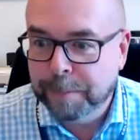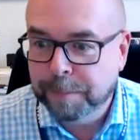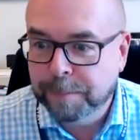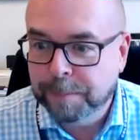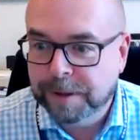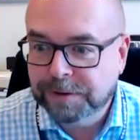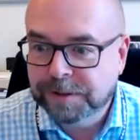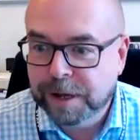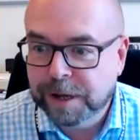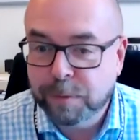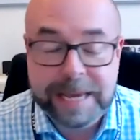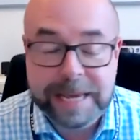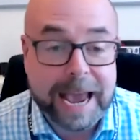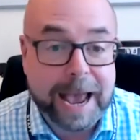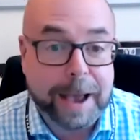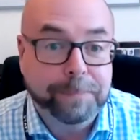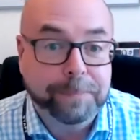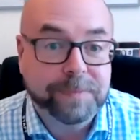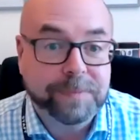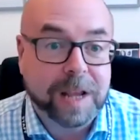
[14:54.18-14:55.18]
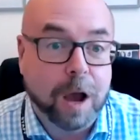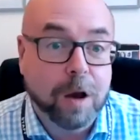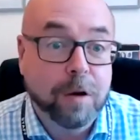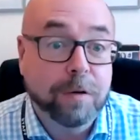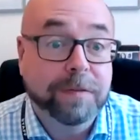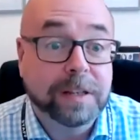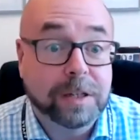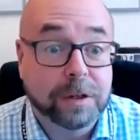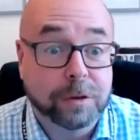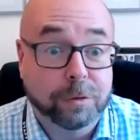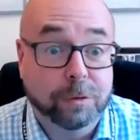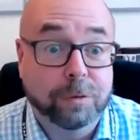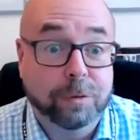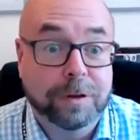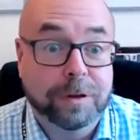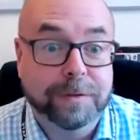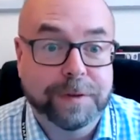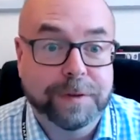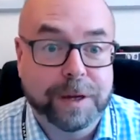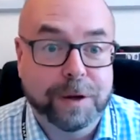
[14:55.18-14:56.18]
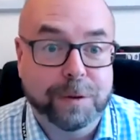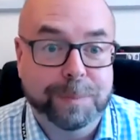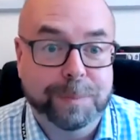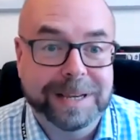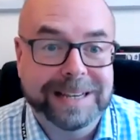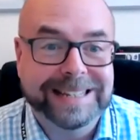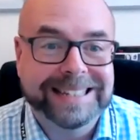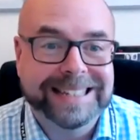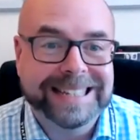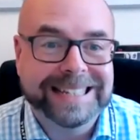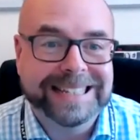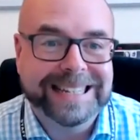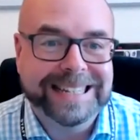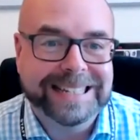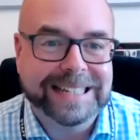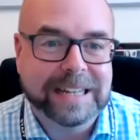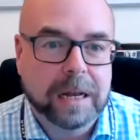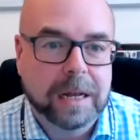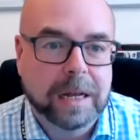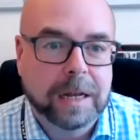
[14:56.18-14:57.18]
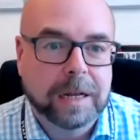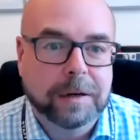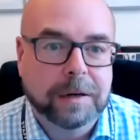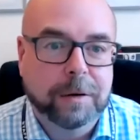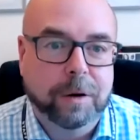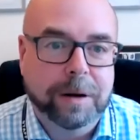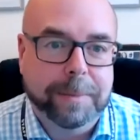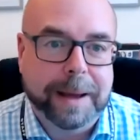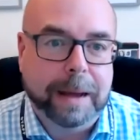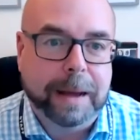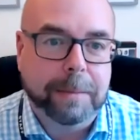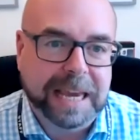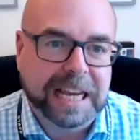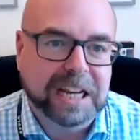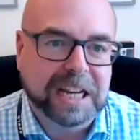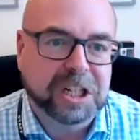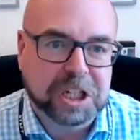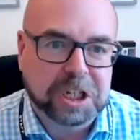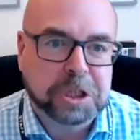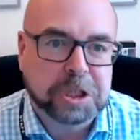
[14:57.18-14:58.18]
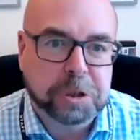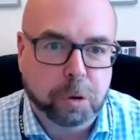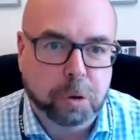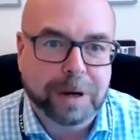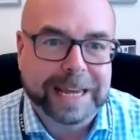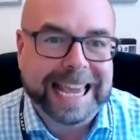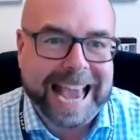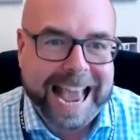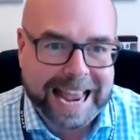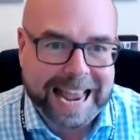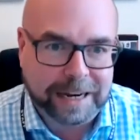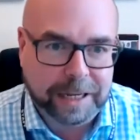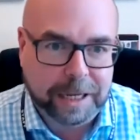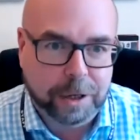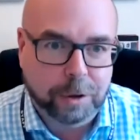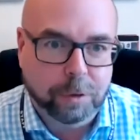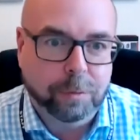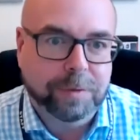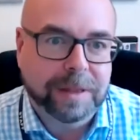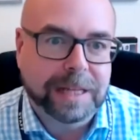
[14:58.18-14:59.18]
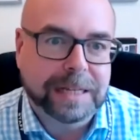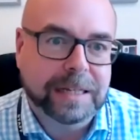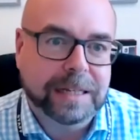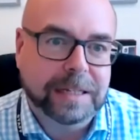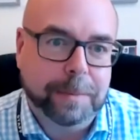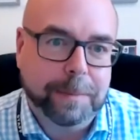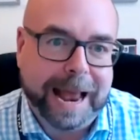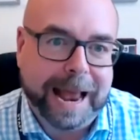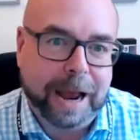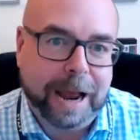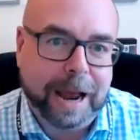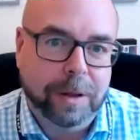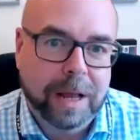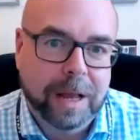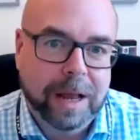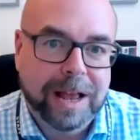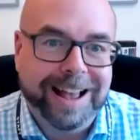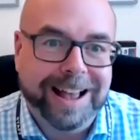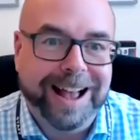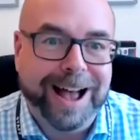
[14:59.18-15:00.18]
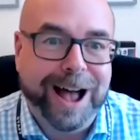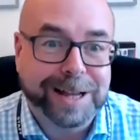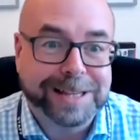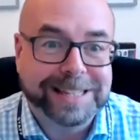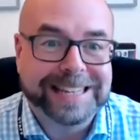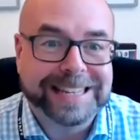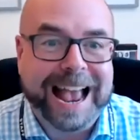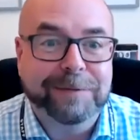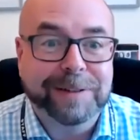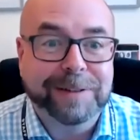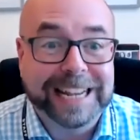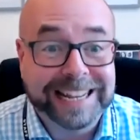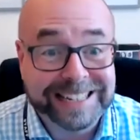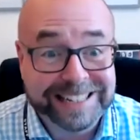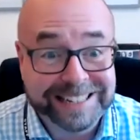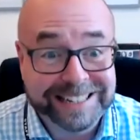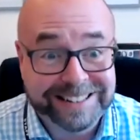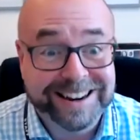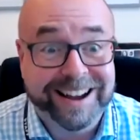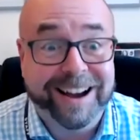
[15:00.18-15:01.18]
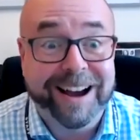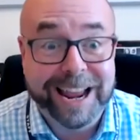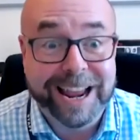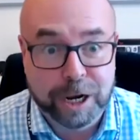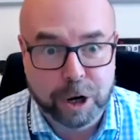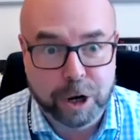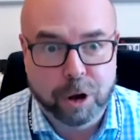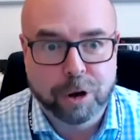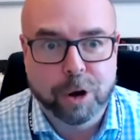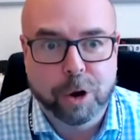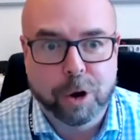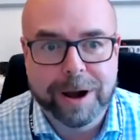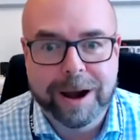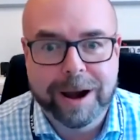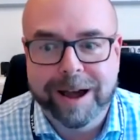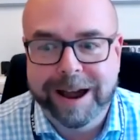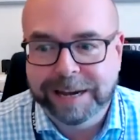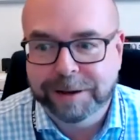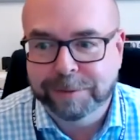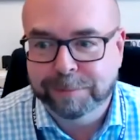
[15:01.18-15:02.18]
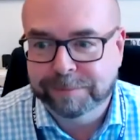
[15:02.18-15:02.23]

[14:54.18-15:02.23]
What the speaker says: So yeah, over to all of you, because this is not about me just talking at you. This is about us having a dialogue online.